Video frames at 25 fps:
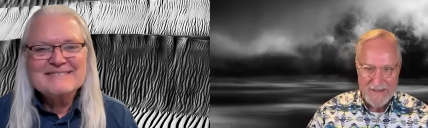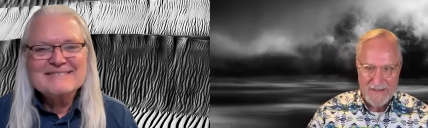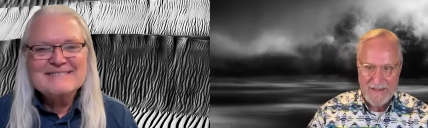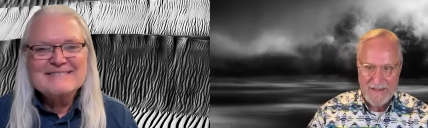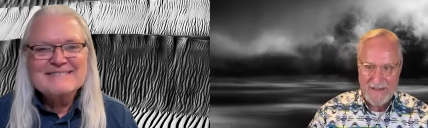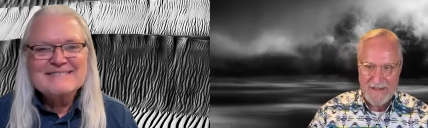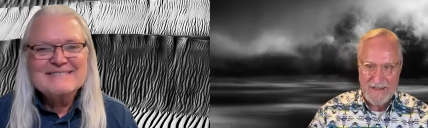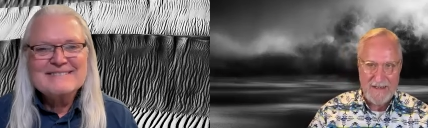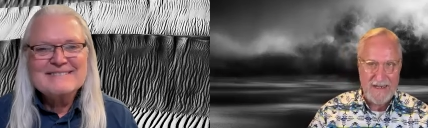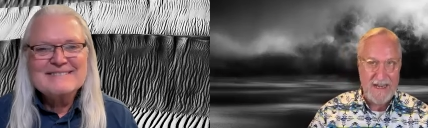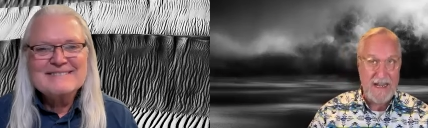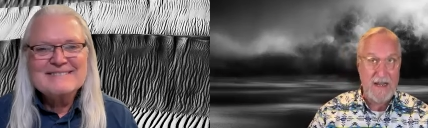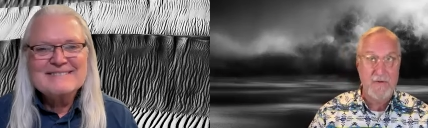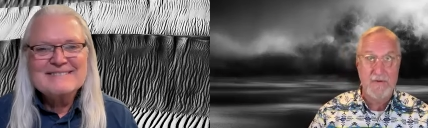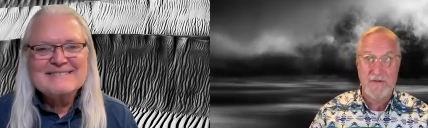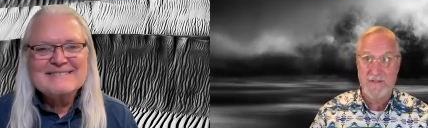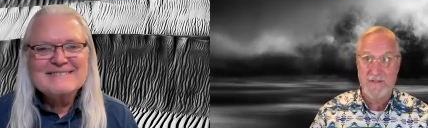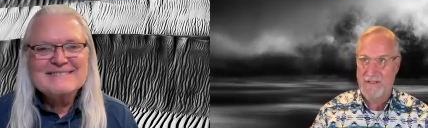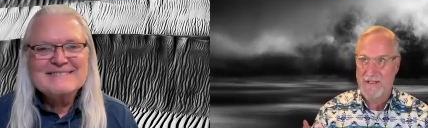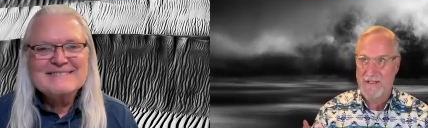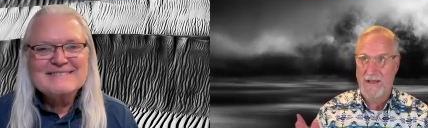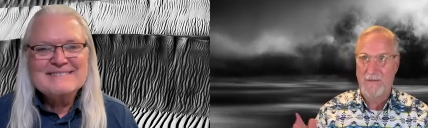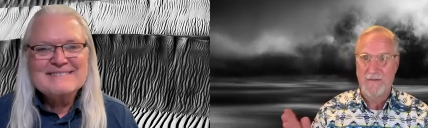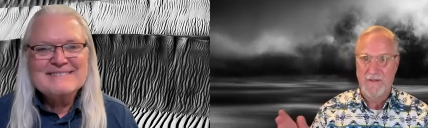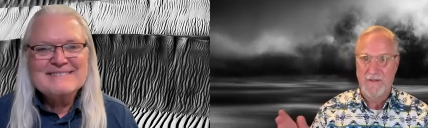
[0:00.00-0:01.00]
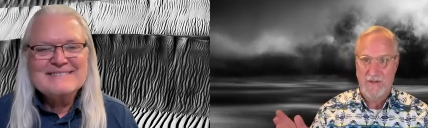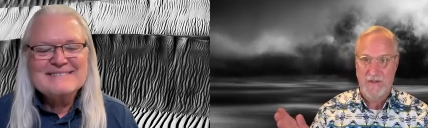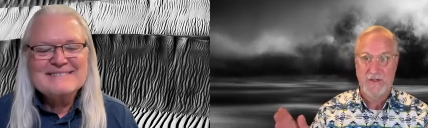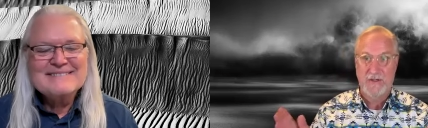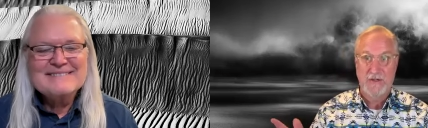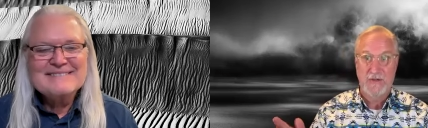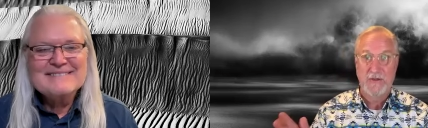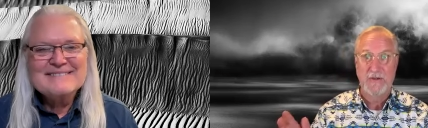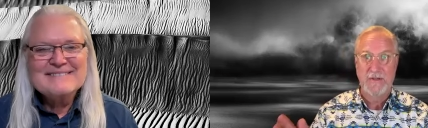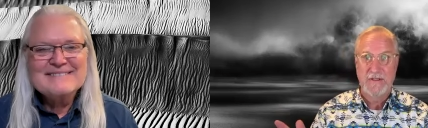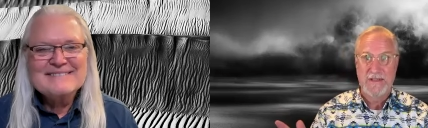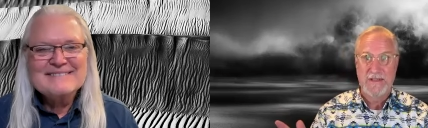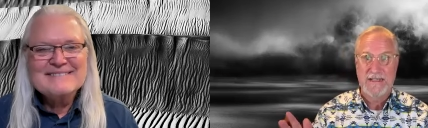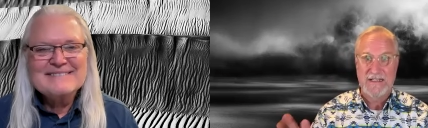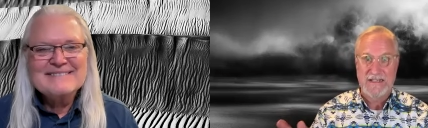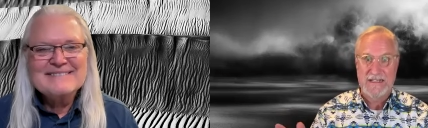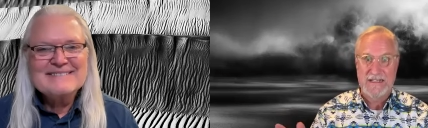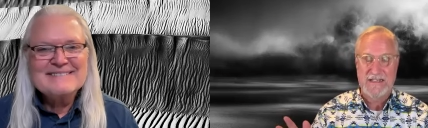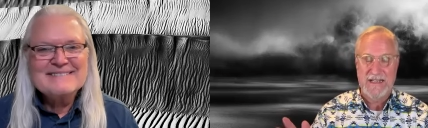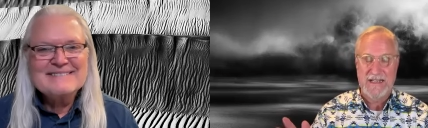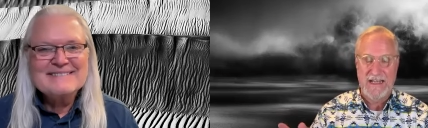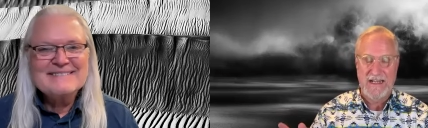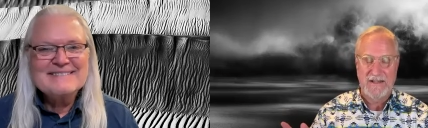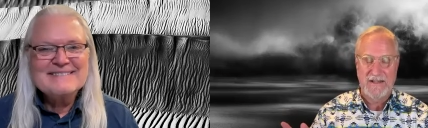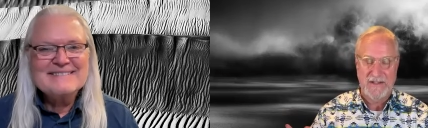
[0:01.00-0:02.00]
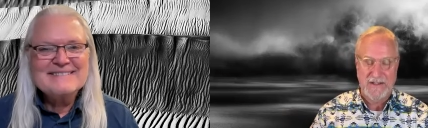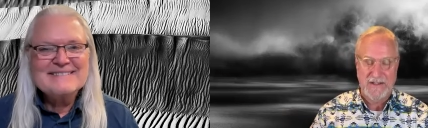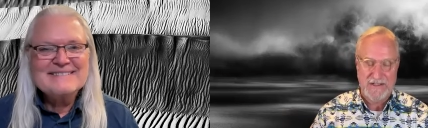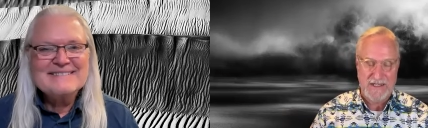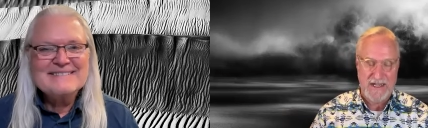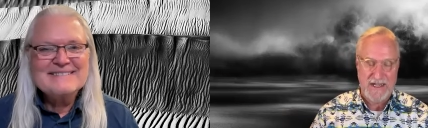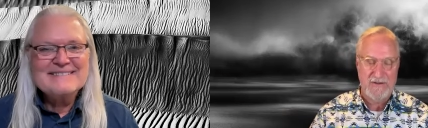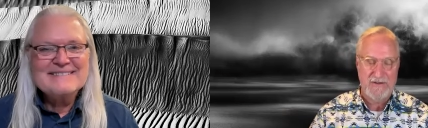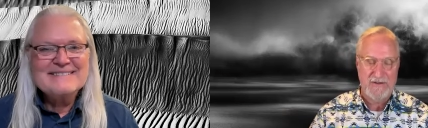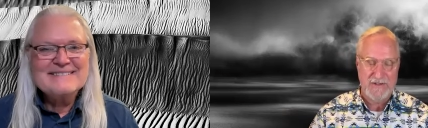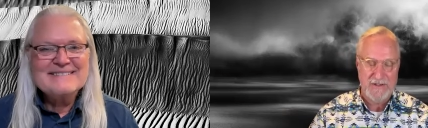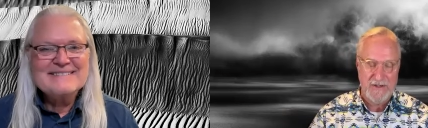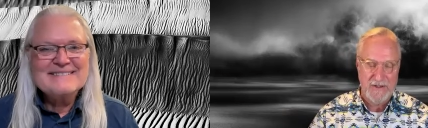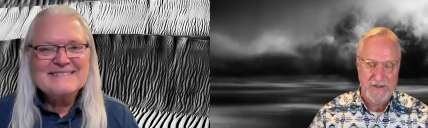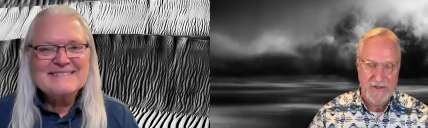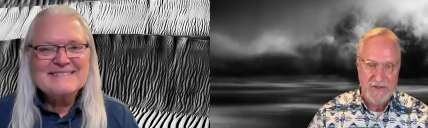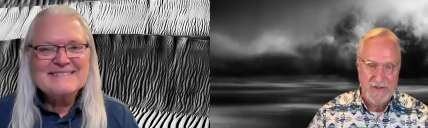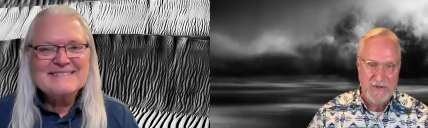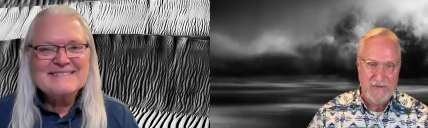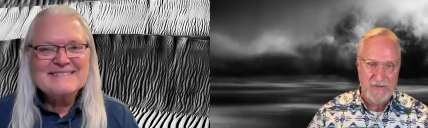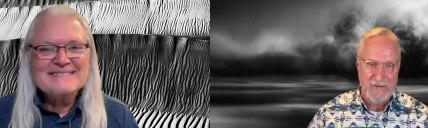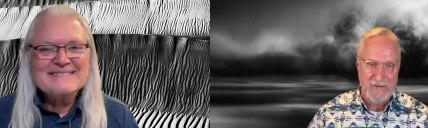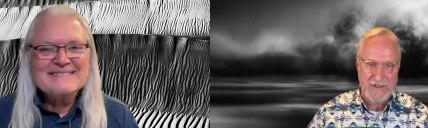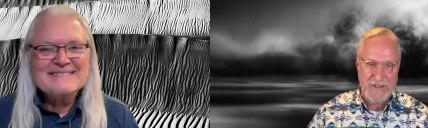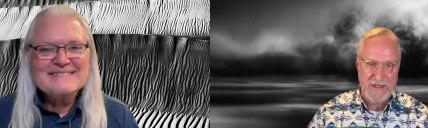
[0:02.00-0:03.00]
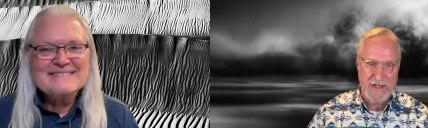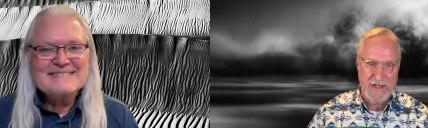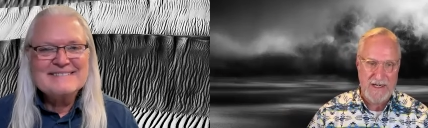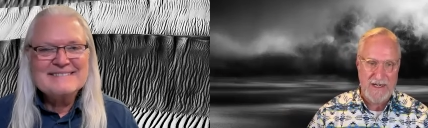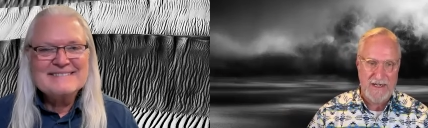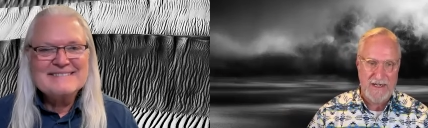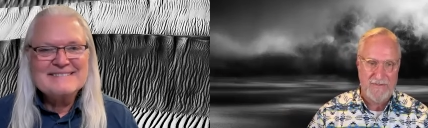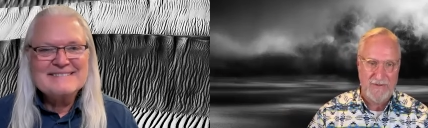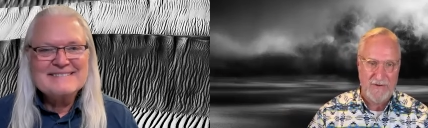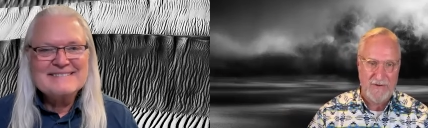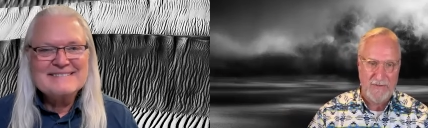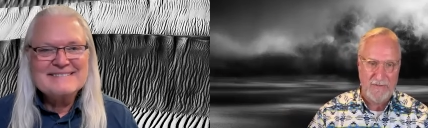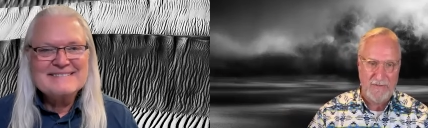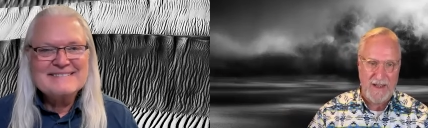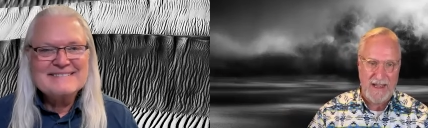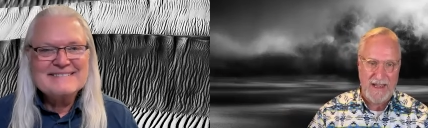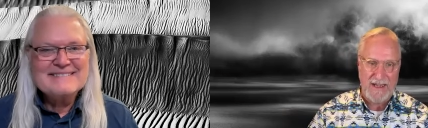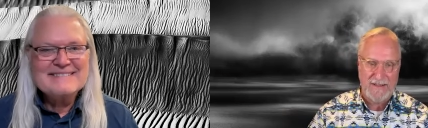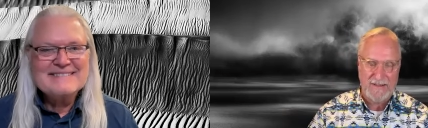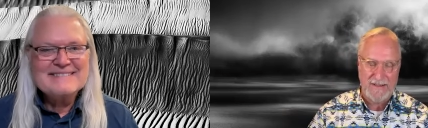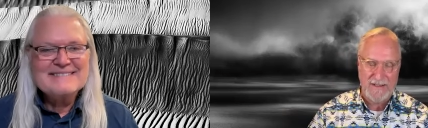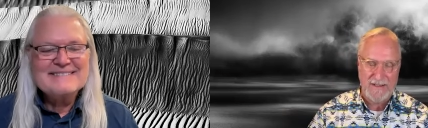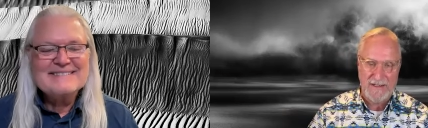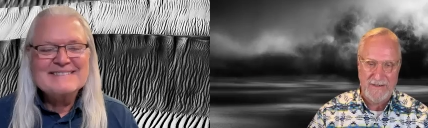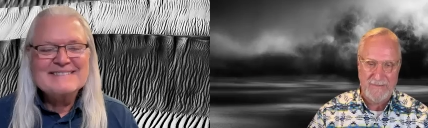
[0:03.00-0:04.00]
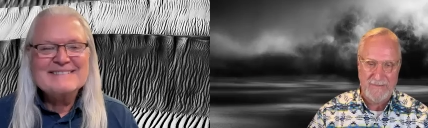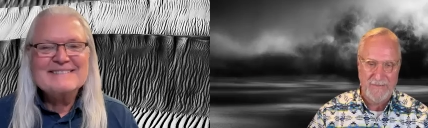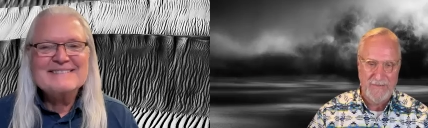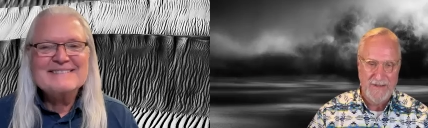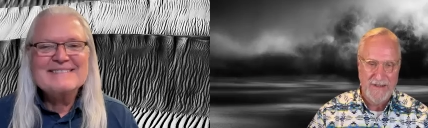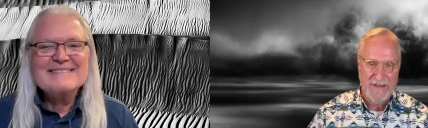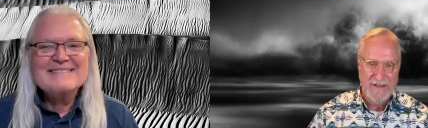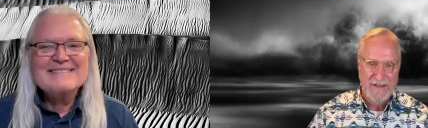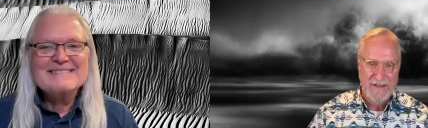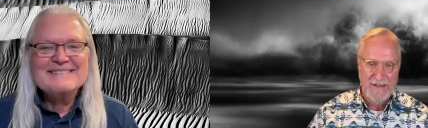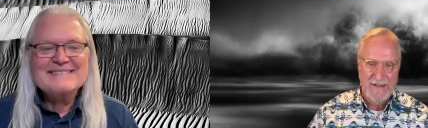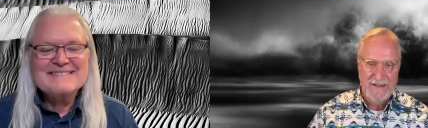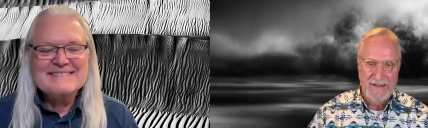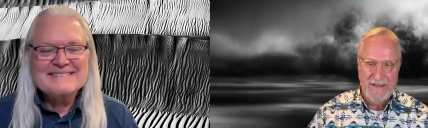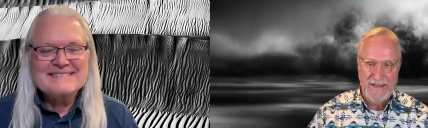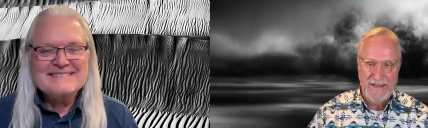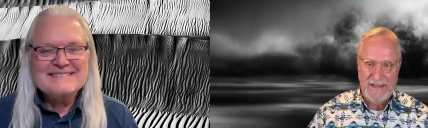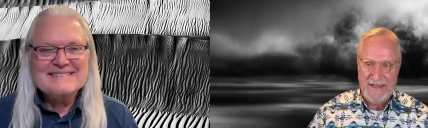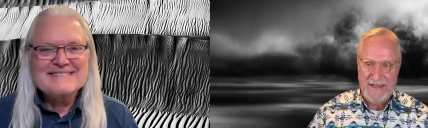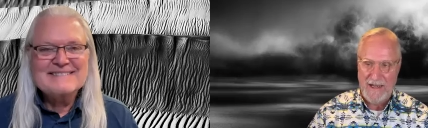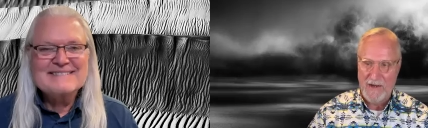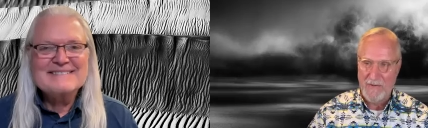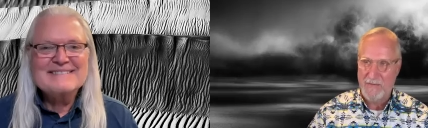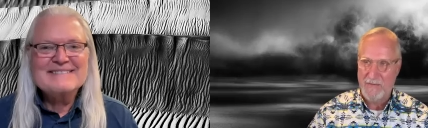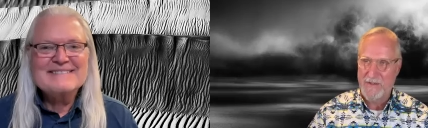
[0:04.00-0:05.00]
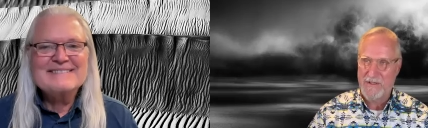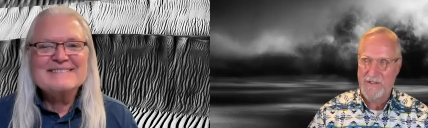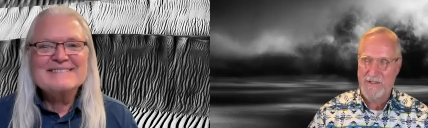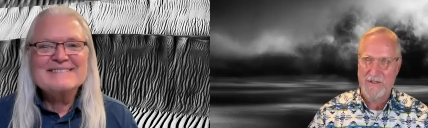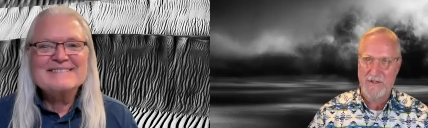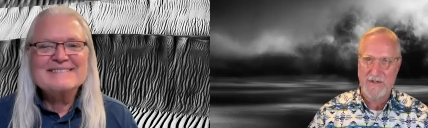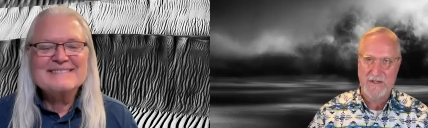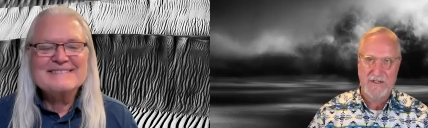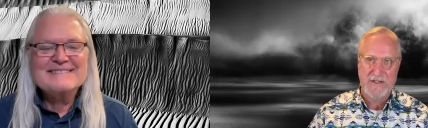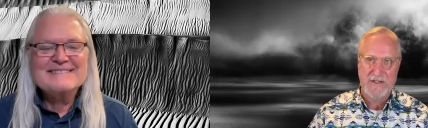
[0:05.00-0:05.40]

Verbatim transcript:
Speaker 1: and I was, I mean, truly excited because I was a new photographer back then, and I would be so